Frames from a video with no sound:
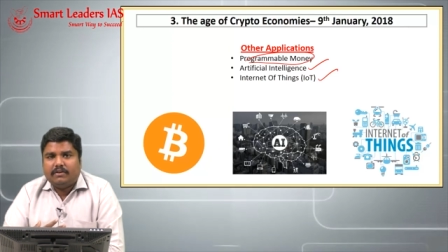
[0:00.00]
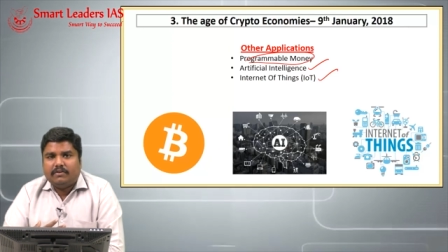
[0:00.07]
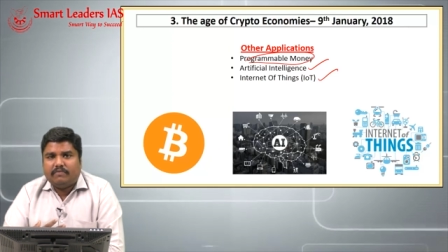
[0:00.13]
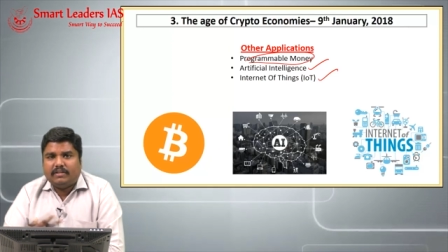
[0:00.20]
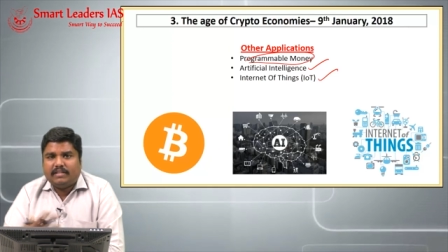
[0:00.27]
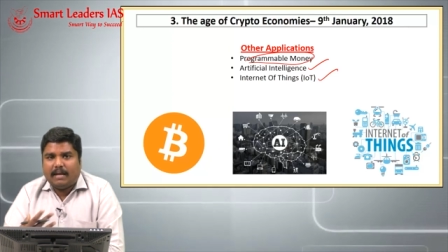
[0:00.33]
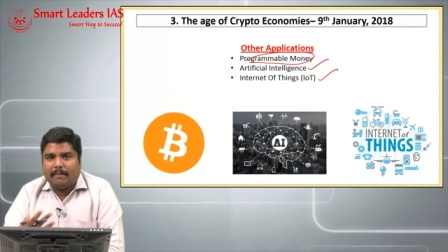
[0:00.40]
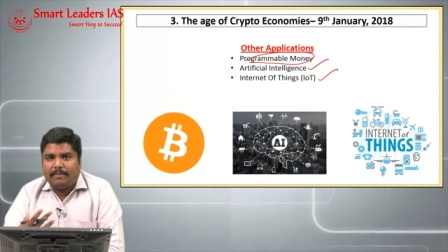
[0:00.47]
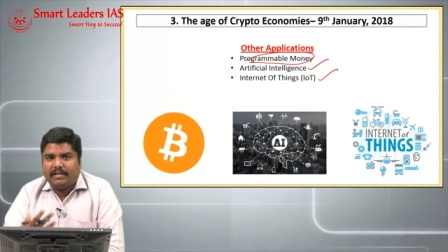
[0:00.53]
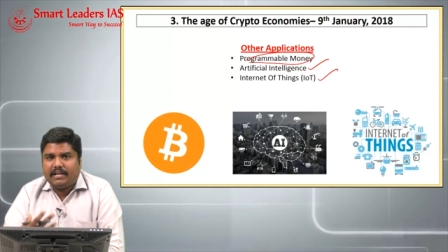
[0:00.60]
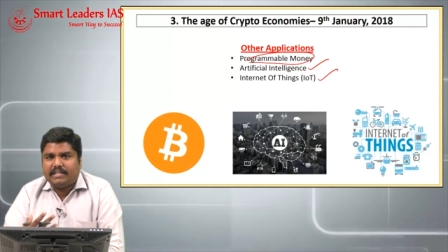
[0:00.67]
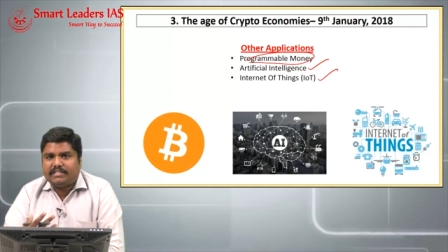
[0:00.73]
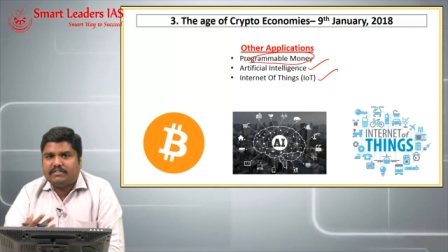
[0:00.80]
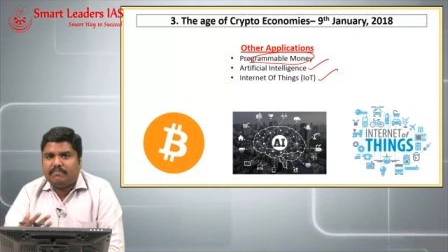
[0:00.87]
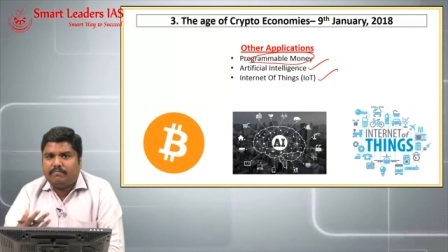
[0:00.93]
for the
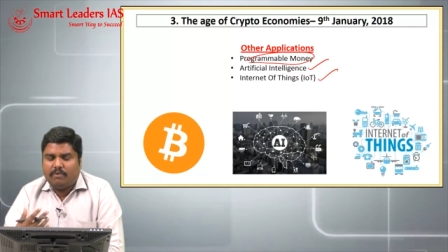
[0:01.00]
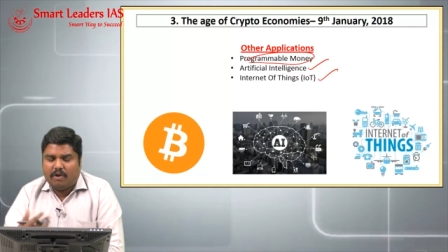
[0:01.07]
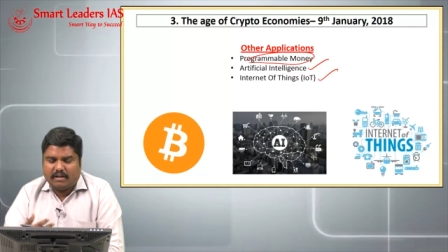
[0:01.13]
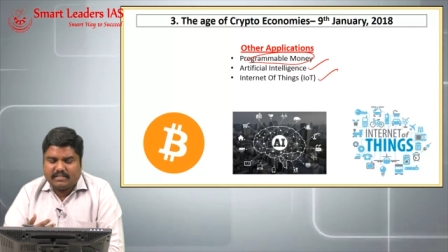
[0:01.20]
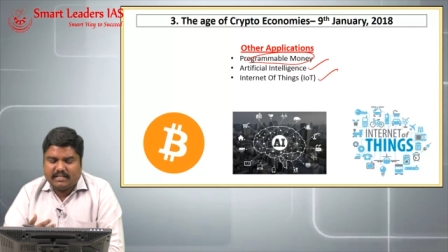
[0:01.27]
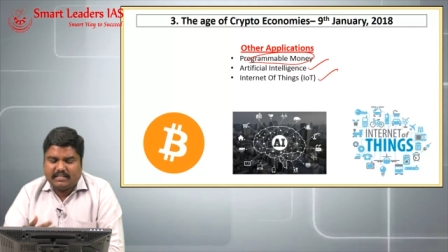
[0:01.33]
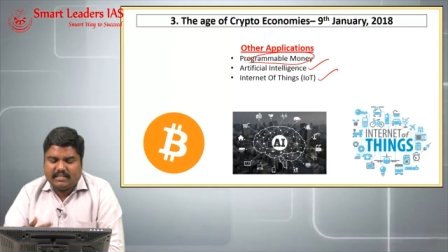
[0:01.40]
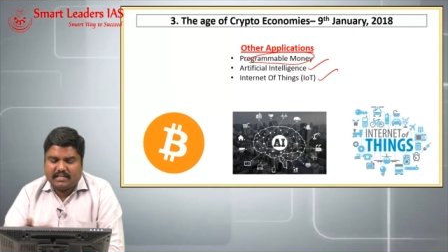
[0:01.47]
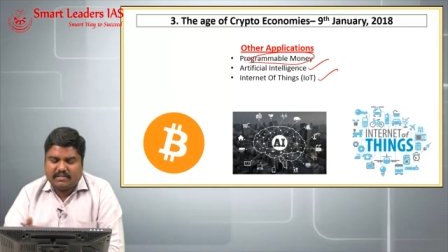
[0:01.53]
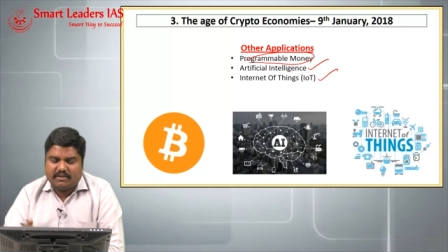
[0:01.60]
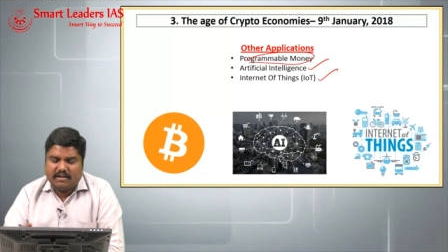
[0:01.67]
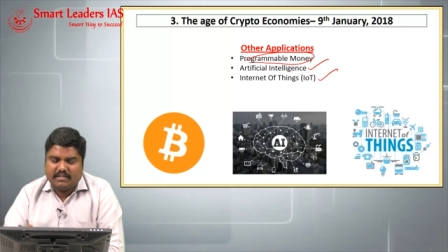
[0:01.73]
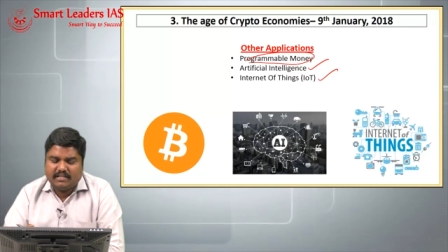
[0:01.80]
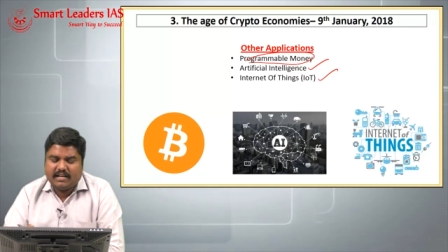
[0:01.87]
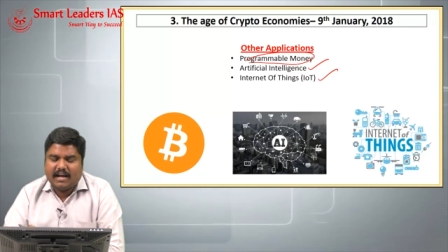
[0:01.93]
application of blockchain
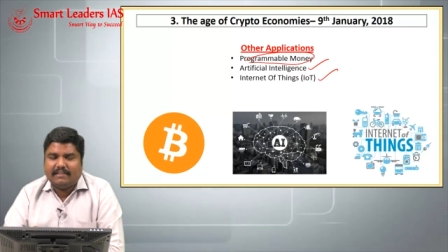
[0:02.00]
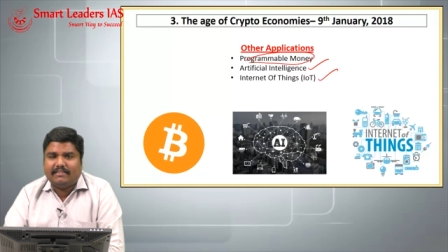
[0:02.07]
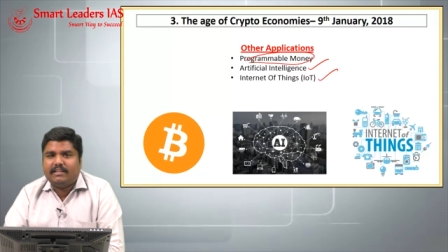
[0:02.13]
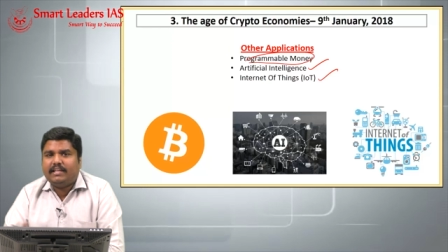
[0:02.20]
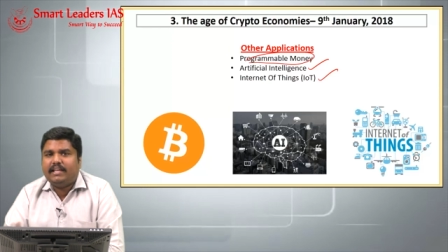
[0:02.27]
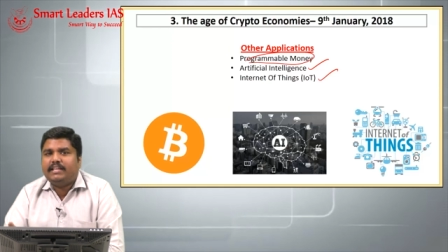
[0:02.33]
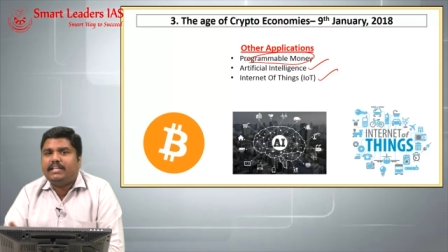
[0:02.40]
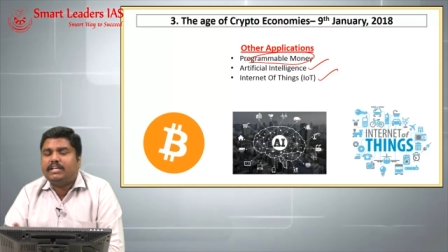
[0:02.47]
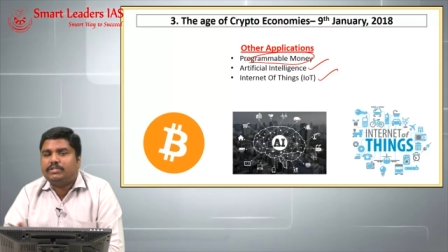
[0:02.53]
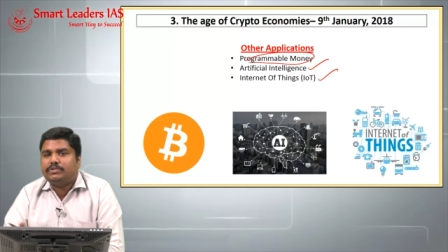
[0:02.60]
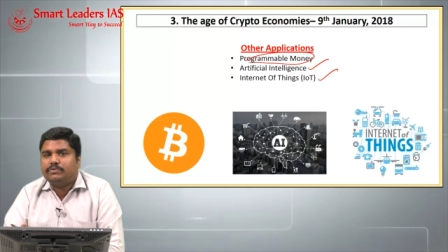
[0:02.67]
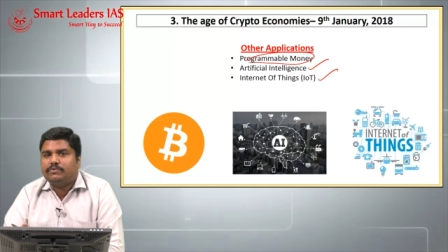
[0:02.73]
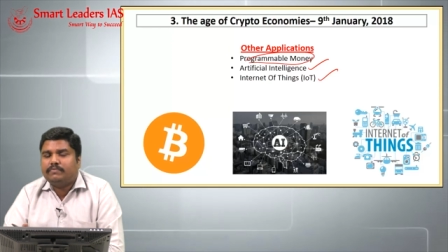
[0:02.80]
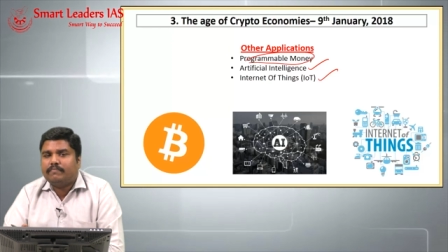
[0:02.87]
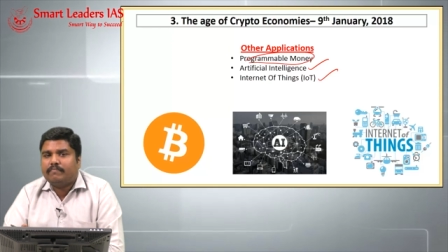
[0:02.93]
technology in other areas
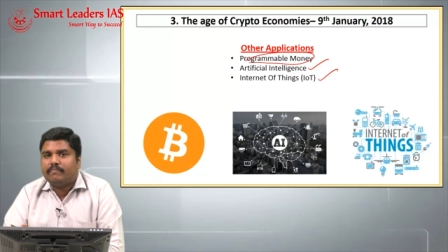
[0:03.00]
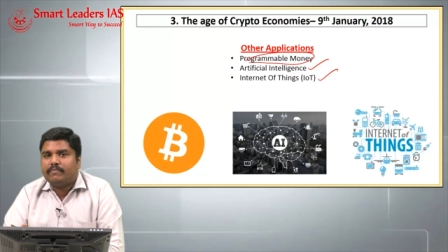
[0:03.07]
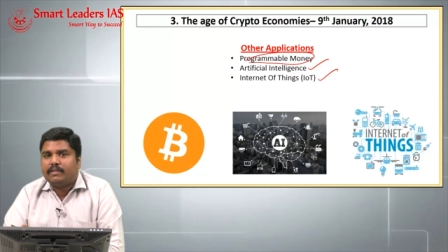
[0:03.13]
too.